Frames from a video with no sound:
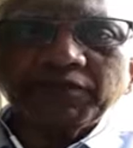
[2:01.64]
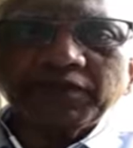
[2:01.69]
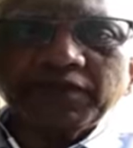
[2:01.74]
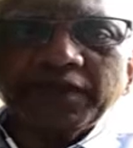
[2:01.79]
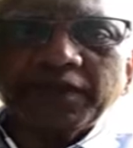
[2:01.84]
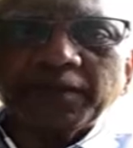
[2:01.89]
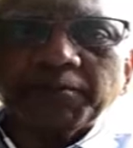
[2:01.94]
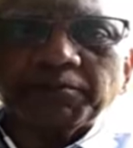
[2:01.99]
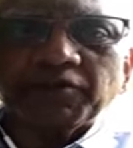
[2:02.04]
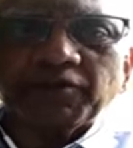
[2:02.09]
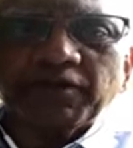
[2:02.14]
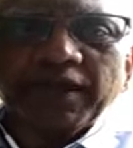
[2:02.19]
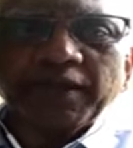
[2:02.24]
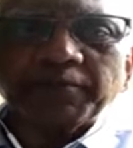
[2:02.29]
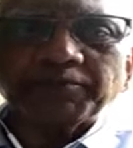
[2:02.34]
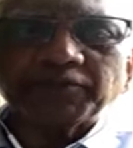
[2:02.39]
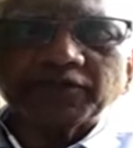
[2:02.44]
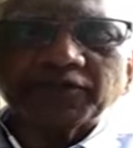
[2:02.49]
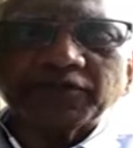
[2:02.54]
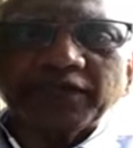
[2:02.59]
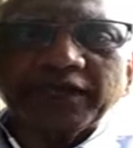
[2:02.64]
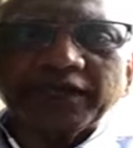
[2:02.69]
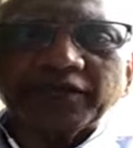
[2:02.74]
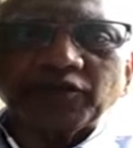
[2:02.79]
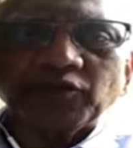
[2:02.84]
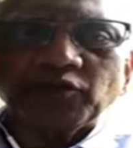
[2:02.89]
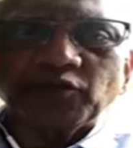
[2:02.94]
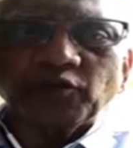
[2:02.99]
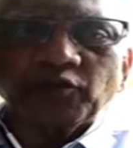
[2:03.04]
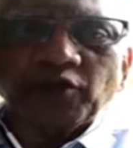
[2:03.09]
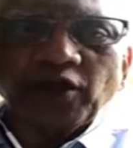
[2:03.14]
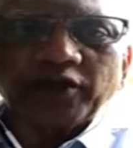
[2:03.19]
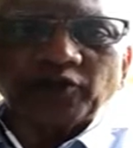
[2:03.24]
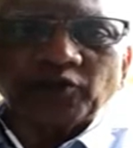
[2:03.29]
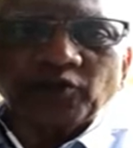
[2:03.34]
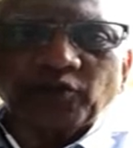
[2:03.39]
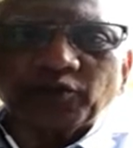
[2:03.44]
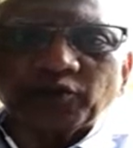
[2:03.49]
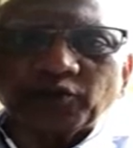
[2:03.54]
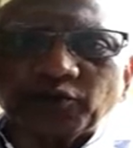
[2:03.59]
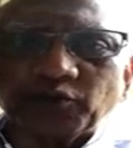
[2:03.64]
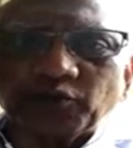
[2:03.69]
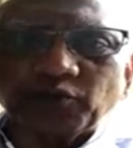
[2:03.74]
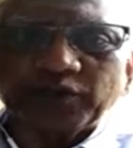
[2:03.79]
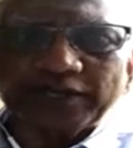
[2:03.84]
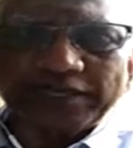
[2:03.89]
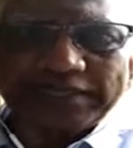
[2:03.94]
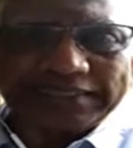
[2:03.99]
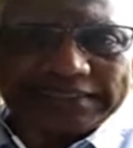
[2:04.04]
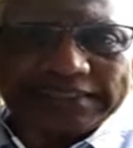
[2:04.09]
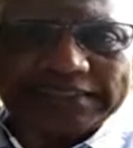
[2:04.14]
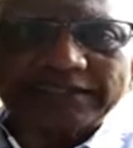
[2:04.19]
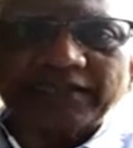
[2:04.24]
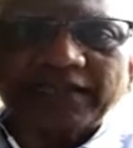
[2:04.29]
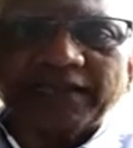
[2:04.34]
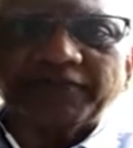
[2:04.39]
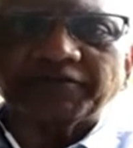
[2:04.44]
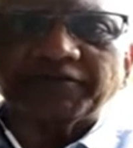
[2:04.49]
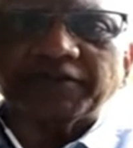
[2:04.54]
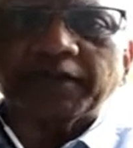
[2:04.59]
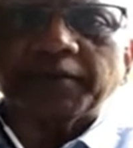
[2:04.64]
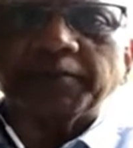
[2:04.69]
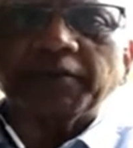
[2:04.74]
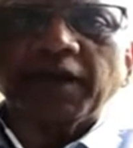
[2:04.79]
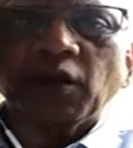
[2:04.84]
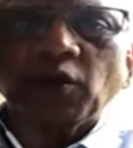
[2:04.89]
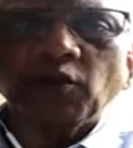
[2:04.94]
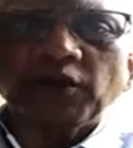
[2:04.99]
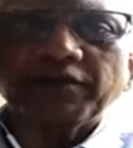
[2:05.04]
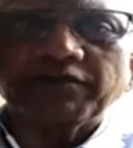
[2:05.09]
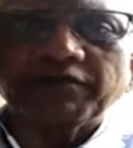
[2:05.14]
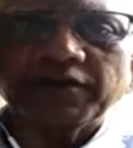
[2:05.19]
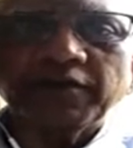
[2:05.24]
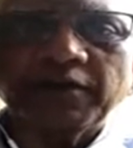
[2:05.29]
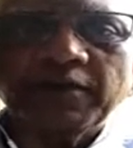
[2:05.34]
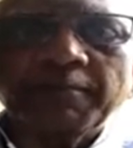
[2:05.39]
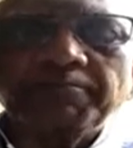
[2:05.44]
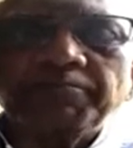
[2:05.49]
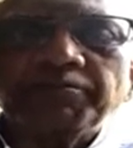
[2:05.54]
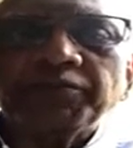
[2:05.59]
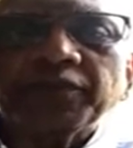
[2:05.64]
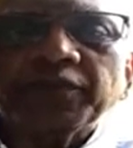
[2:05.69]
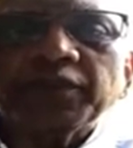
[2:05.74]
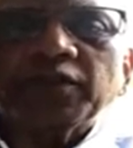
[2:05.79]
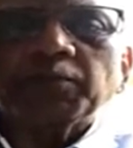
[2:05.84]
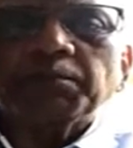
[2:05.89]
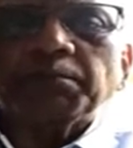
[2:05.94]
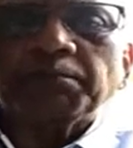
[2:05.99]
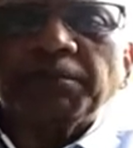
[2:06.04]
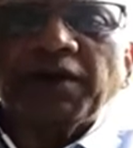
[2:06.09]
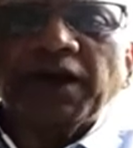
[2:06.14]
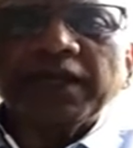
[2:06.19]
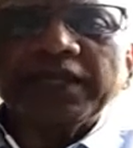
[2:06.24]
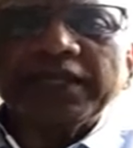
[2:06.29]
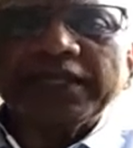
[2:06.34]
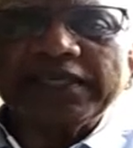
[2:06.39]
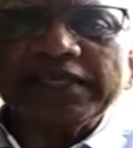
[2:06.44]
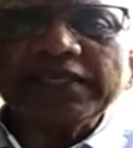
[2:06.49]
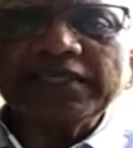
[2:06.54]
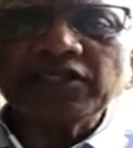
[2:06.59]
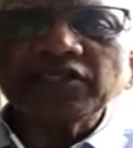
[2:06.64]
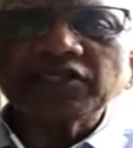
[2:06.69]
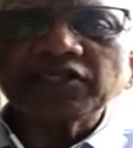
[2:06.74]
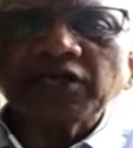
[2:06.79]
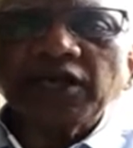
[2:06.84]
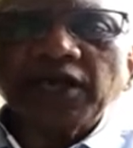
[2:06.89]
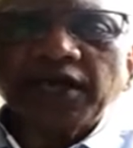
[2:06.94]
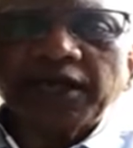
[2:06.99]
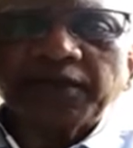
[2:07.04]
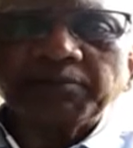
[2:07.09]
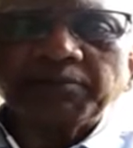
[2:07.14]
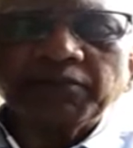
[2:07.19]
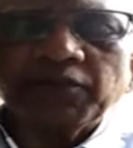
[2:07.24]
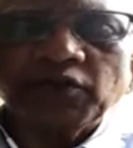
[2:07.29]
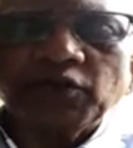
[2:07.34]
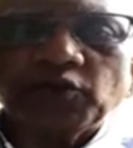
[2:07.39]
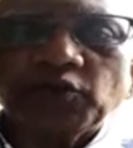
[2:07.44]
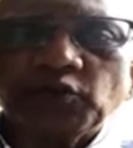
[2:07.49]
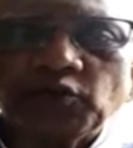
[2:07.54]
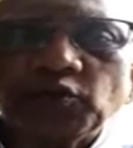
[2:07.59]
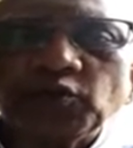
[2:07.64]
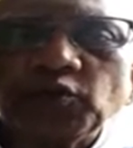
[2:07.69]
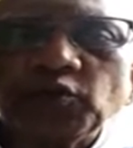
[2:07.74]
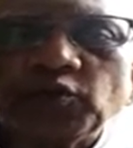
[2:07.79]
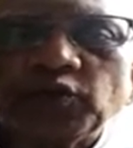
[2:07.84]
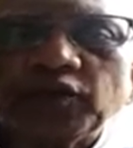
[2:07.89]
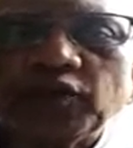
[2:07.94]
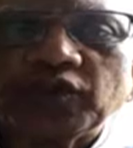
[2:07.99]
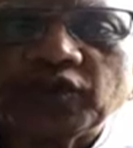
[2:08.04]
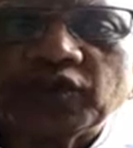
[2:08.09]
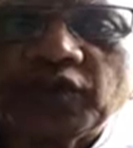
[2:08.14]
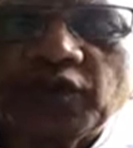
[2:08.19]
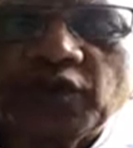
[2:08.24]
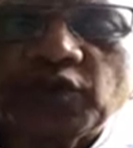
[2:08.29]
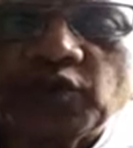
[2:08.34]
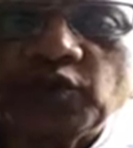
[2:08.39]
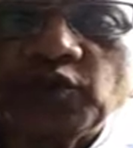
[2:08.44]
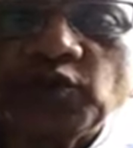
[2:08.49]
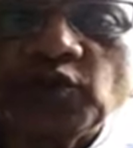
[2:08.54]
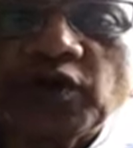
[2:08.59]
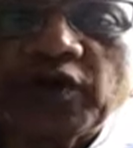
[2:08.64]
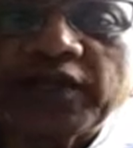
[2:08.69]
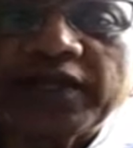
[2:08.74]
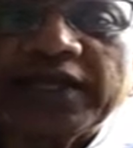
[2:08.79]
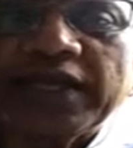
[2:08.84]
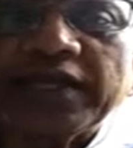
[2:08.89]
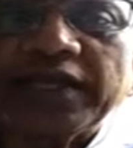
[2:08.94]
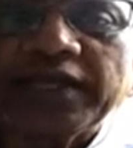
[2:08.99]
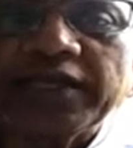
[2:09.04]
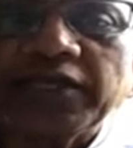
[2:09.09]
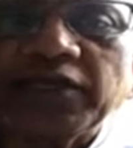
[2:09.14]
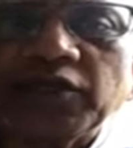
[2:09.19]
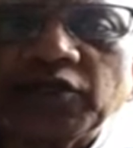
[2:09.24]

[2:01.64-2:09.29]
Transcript: yeah, perhaps that you're not going to do it in this lifetime. However, by each time you do this, you are getting